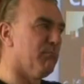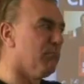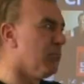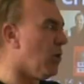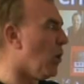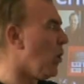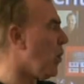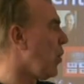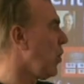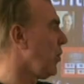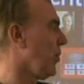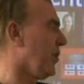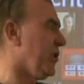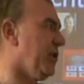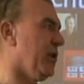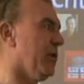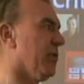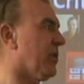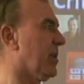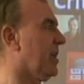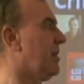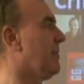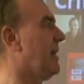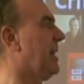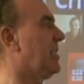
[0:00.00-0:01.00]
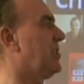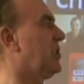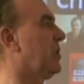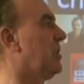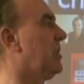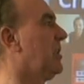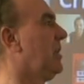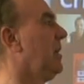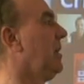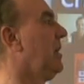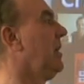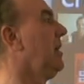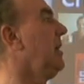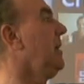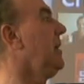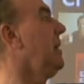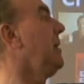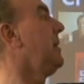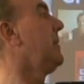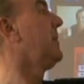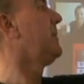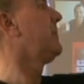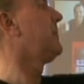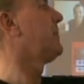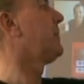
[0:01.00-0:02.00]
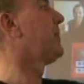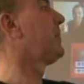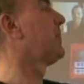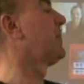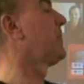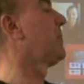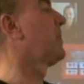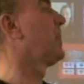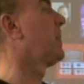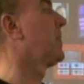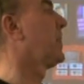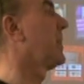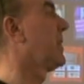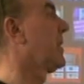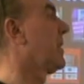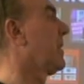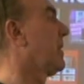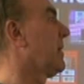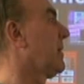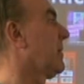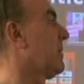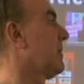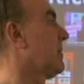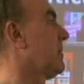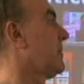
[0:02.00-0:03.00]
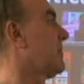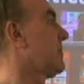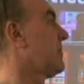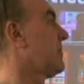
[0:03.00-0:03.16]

more than you can imagine. Needs to be indica strain.